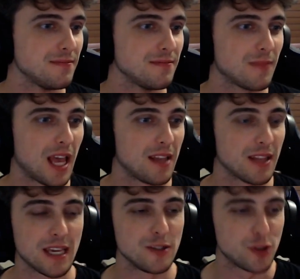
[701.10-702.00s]

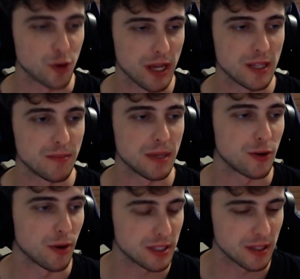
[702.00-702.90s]
like enjoying them and
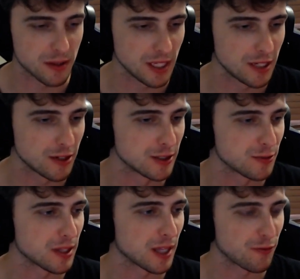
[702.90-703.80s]
going to the theaters
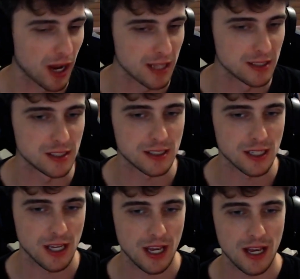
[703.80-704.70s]
with like friends,
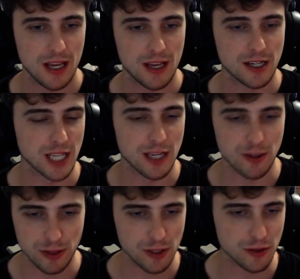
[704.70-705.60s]
because I
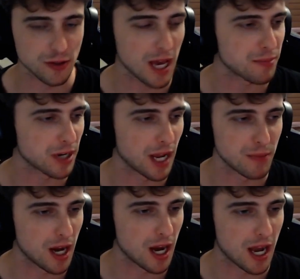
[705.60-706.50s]
used to do that, but
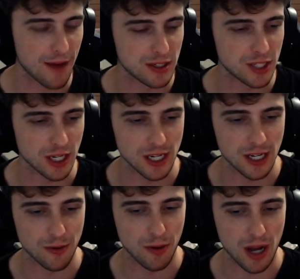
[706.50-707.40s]
I haven't done it in
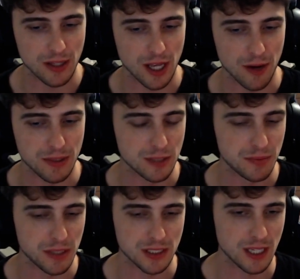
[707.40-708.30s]
a while now, just
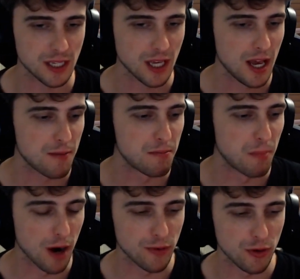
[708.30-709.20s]
because like
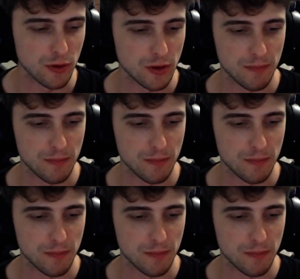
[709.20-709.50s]
Marvel